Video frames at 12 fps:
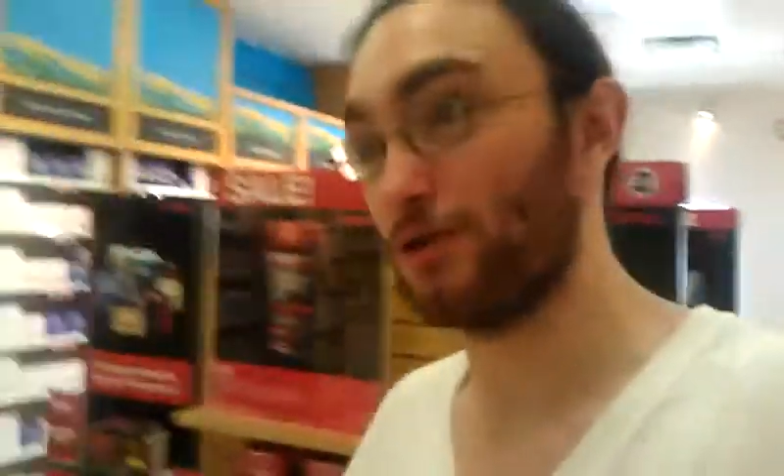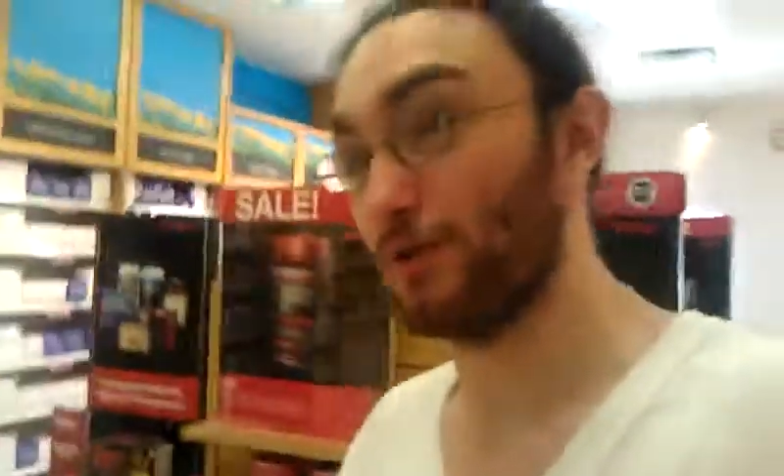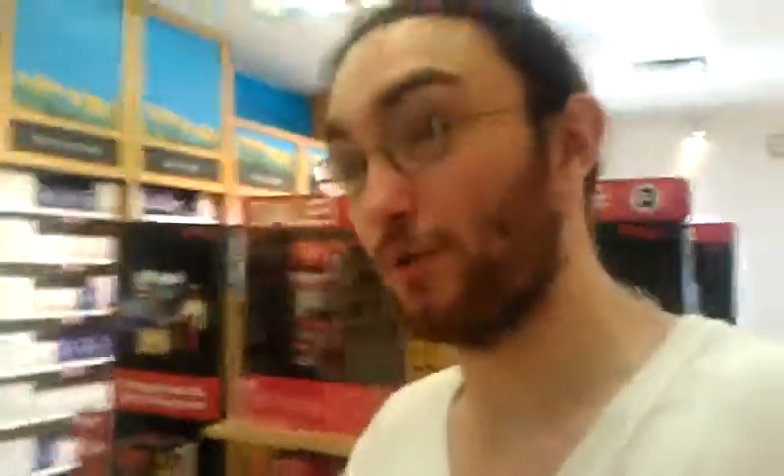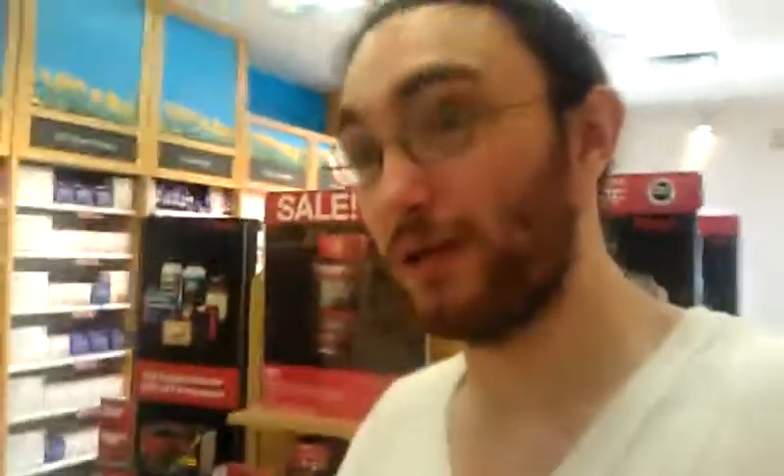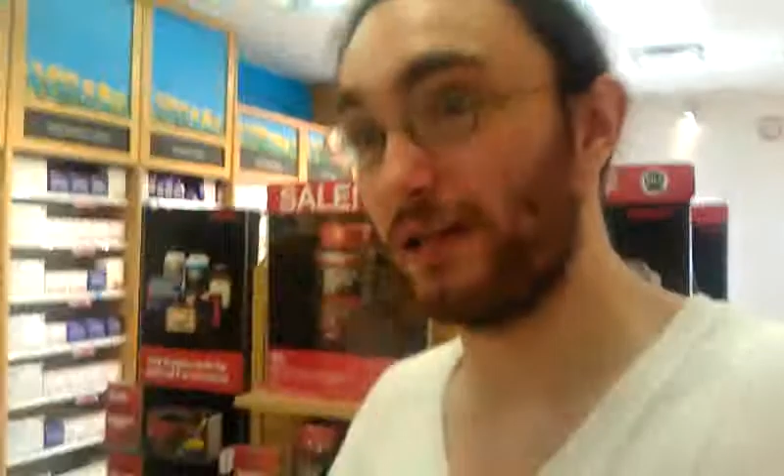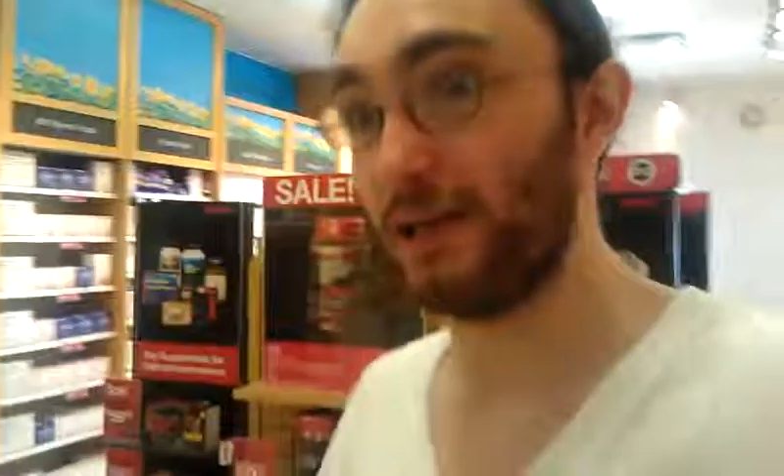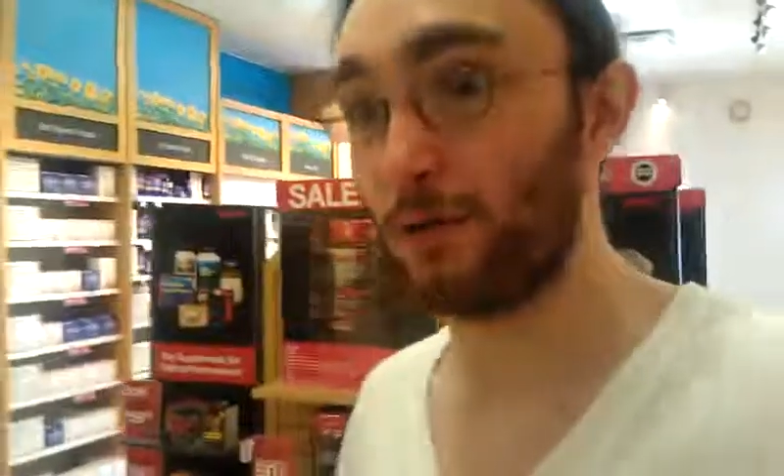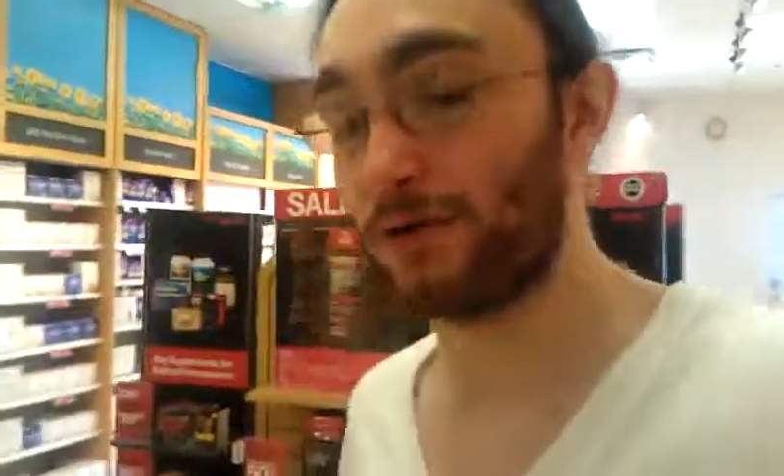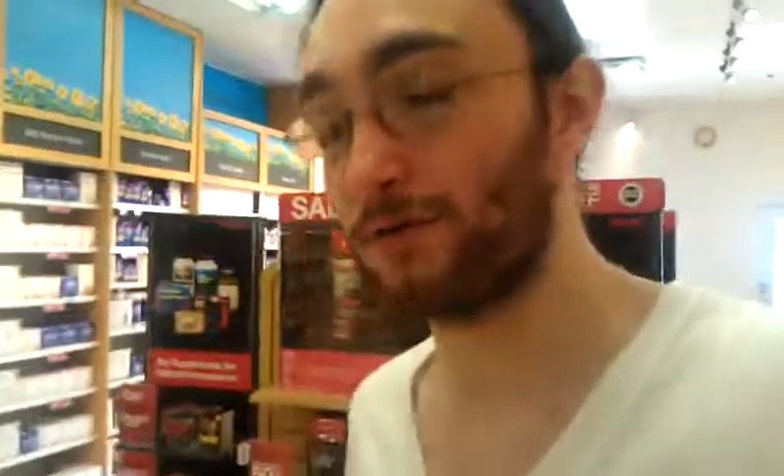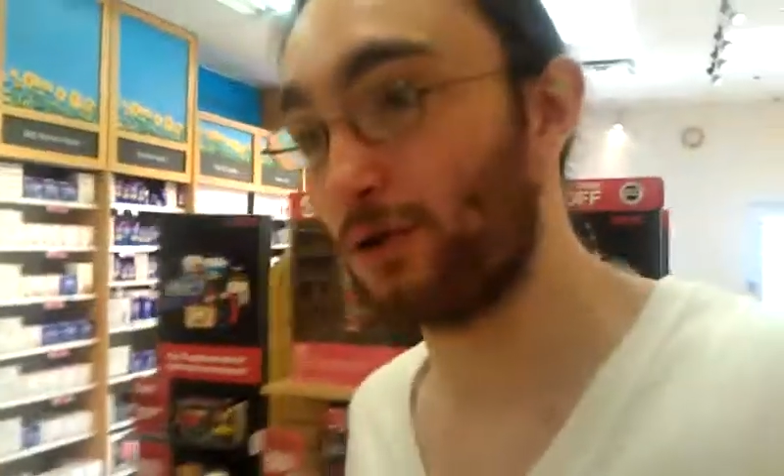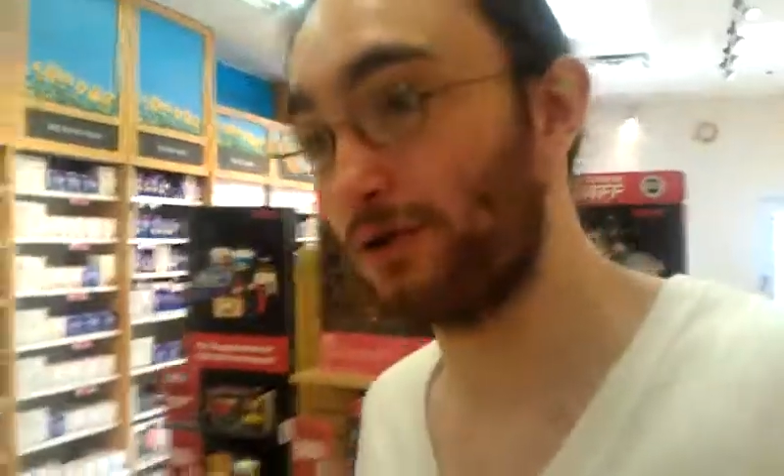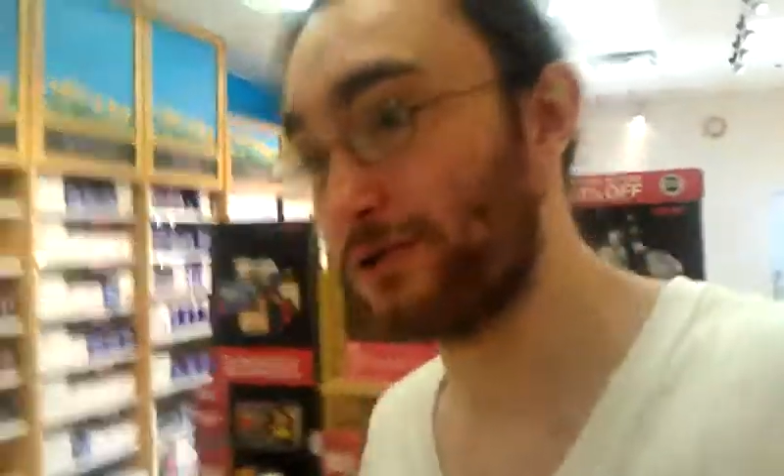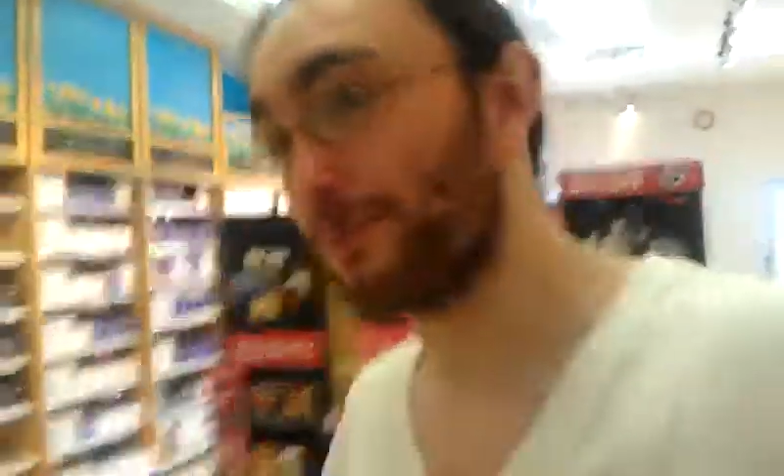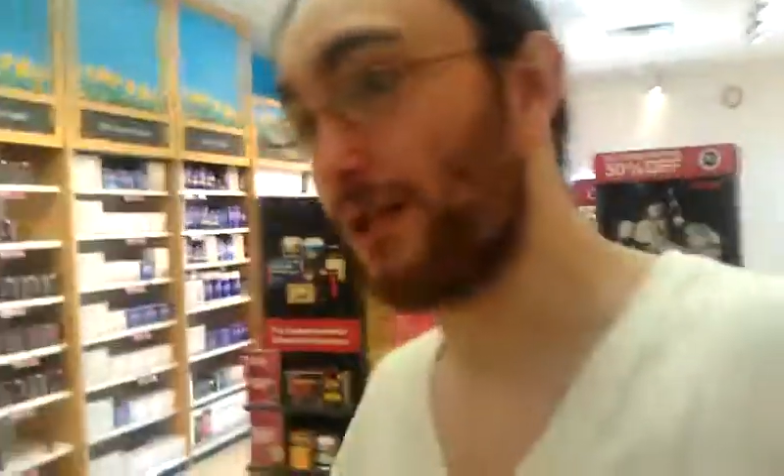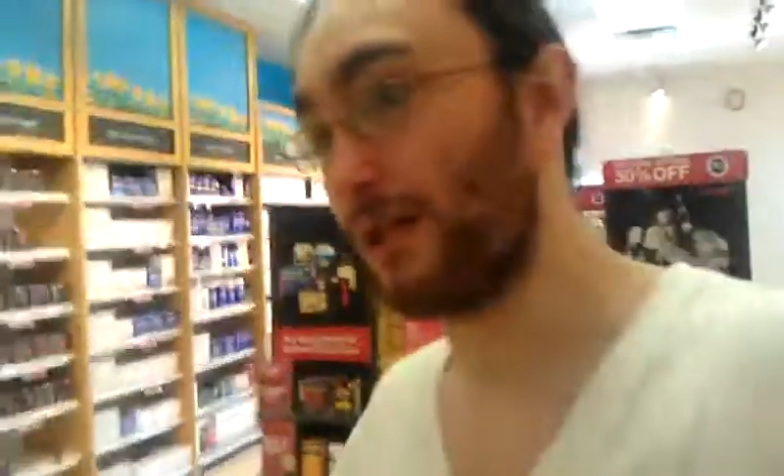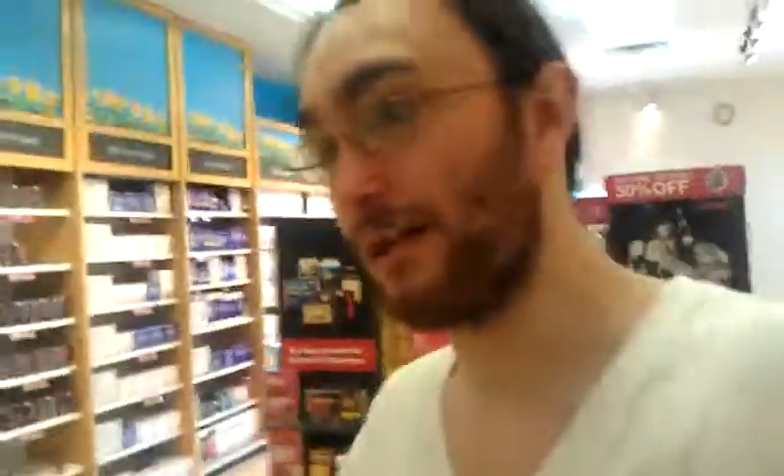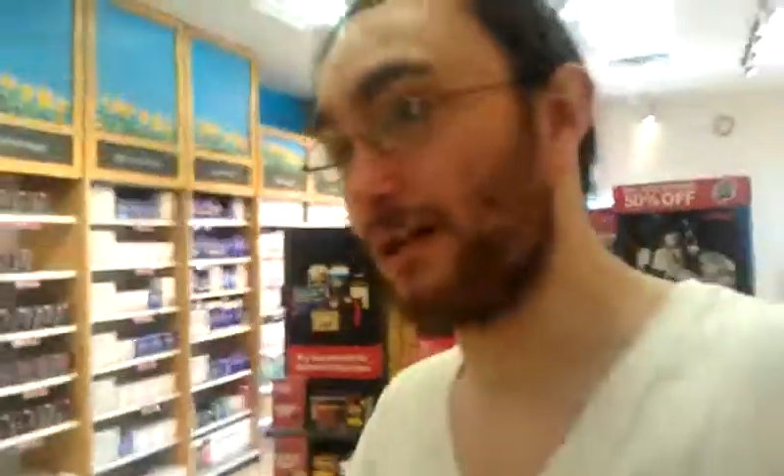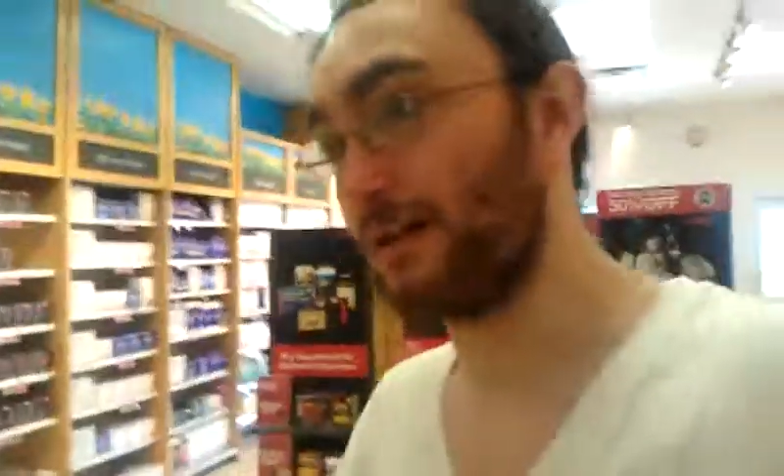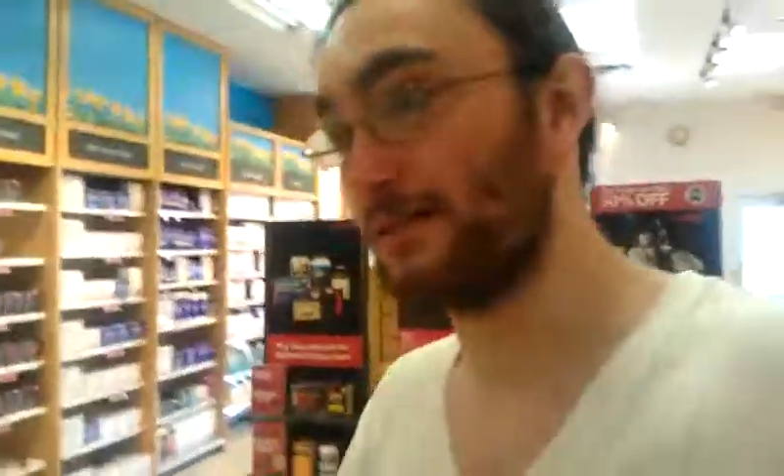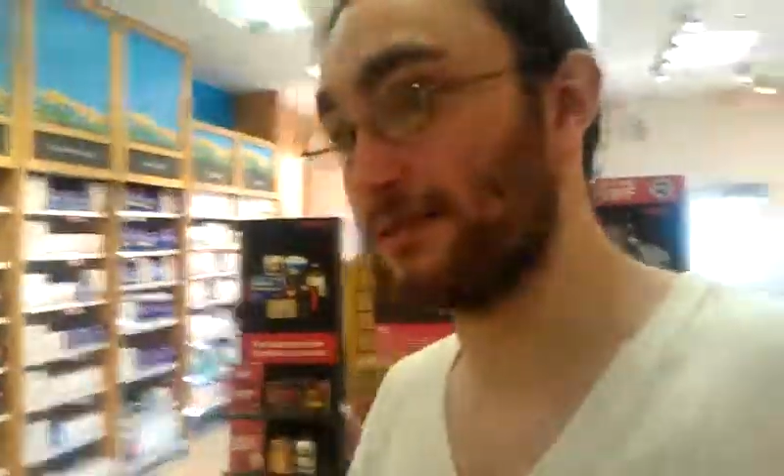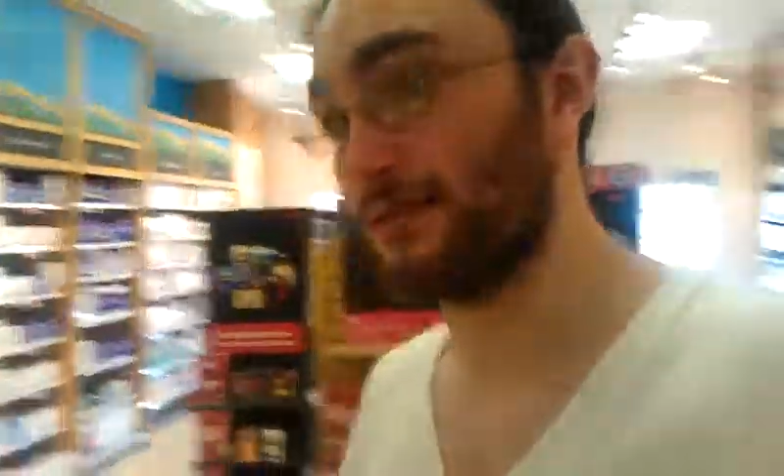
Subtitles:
Wii, where of course you played as